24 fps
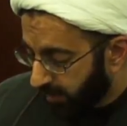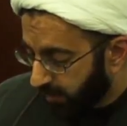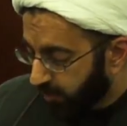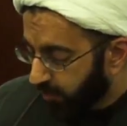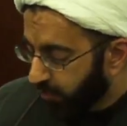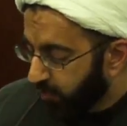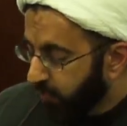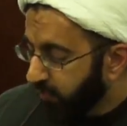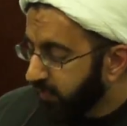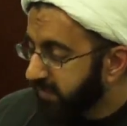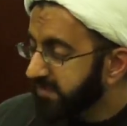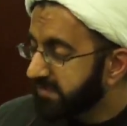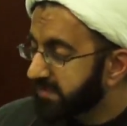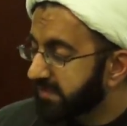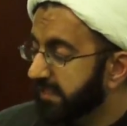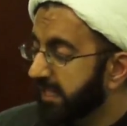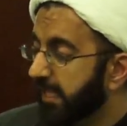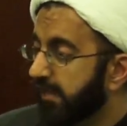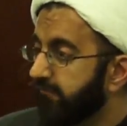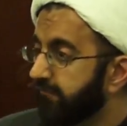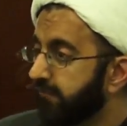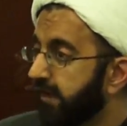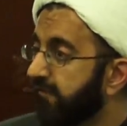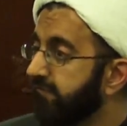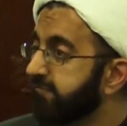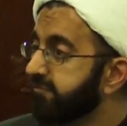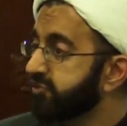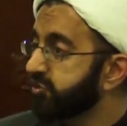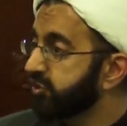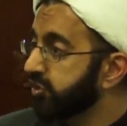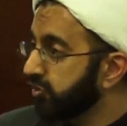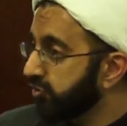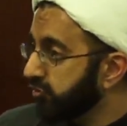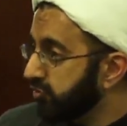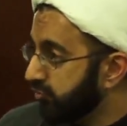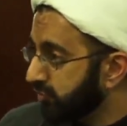who is of
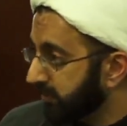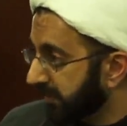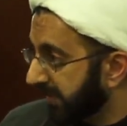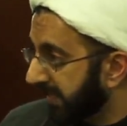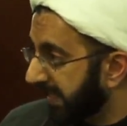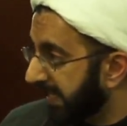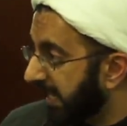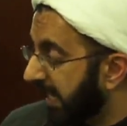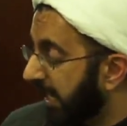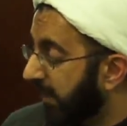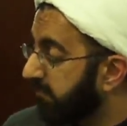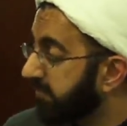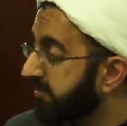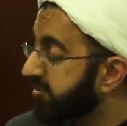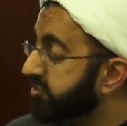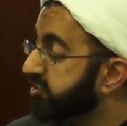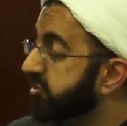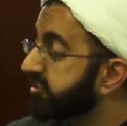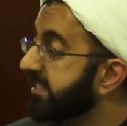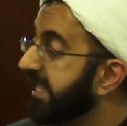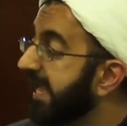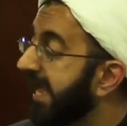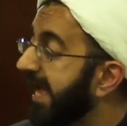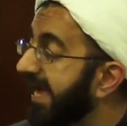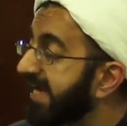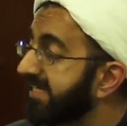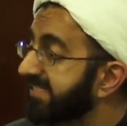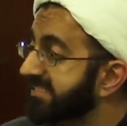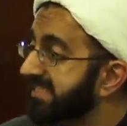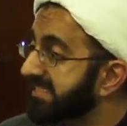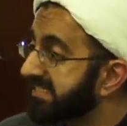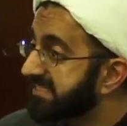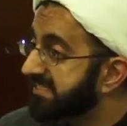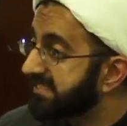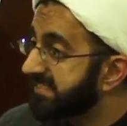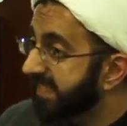children and how much
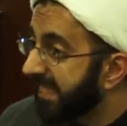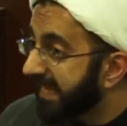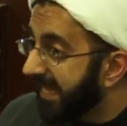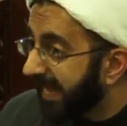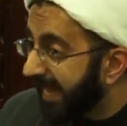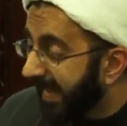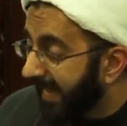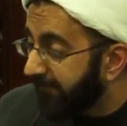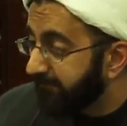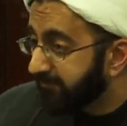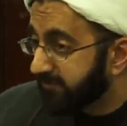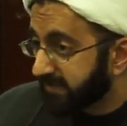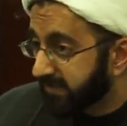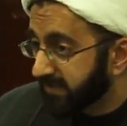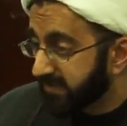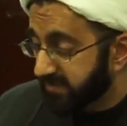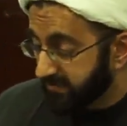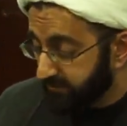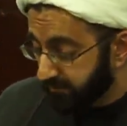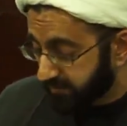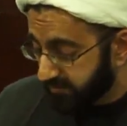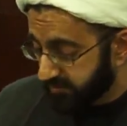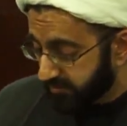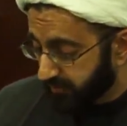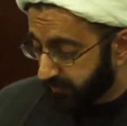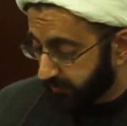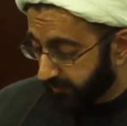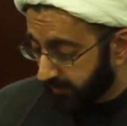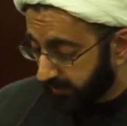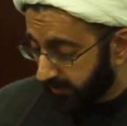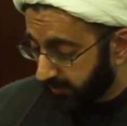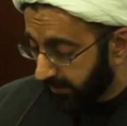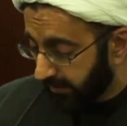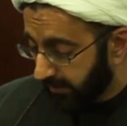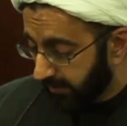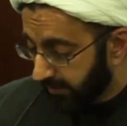access they have to this
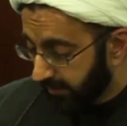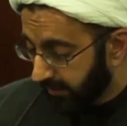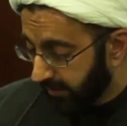material,